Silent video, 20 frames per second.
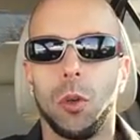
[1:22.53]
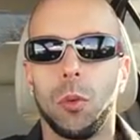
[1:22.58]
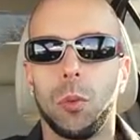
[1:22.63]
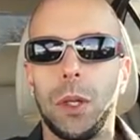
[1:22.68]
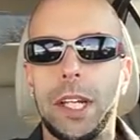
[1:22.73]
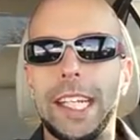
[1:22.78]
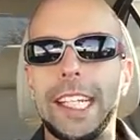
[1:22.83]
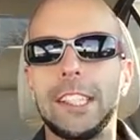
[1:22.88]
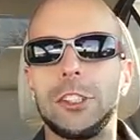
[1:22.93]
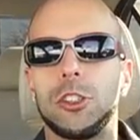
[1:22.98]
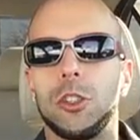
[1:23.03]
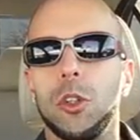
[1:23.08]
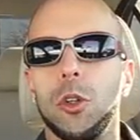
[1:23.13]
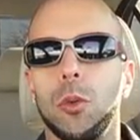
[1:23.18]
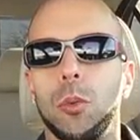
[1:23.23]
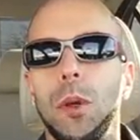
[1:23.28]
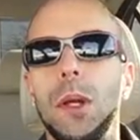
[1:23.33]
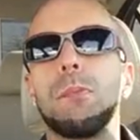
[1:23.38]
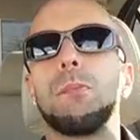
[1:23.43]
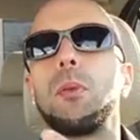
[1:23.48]
We need to
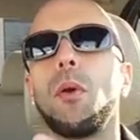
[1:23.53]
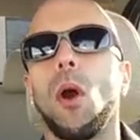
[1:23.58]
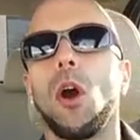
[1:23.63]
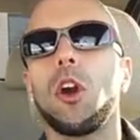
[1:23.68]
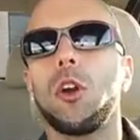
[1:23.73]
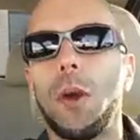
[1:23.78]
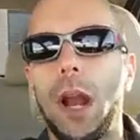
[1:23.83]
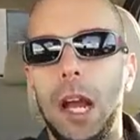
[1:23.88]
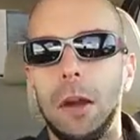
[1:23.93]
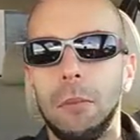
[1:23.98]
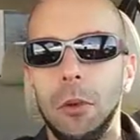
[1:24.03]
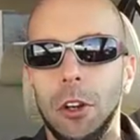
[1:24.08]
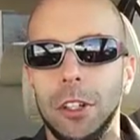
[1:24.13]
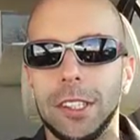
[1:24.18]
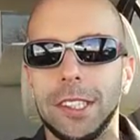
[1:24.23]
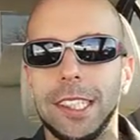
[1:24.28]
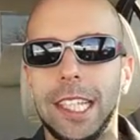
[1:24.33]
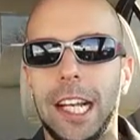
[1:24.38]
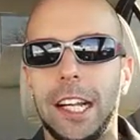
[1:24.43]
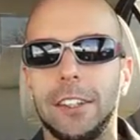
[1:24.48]
reprogram
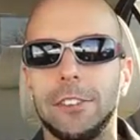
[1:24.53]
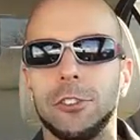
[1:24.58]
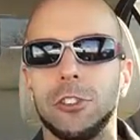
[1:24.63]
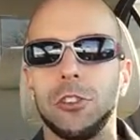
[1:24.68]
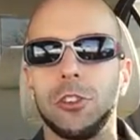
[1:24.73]
ourselves